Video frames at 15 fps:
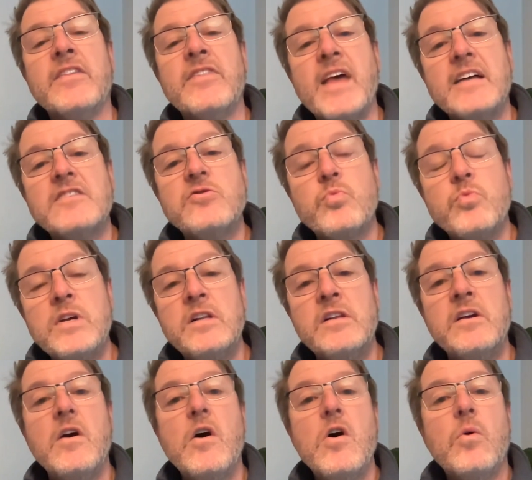And that's
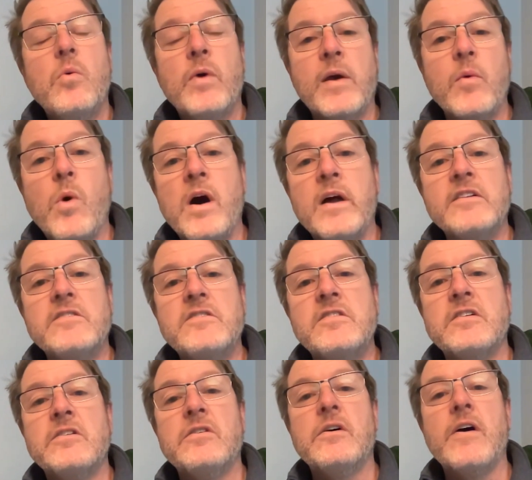really what I wanted
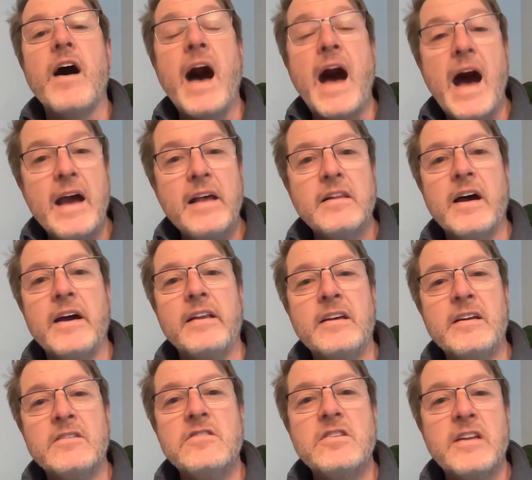to highlight
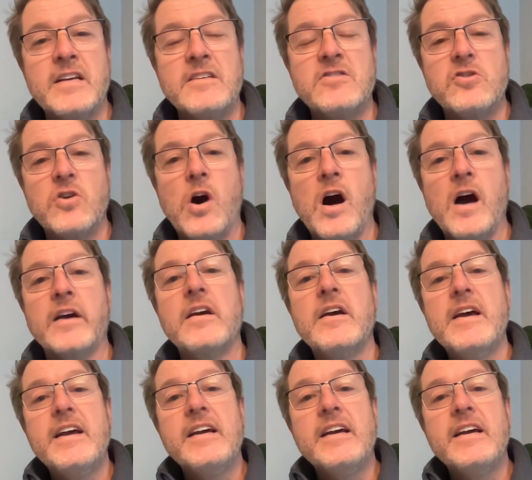in today's talk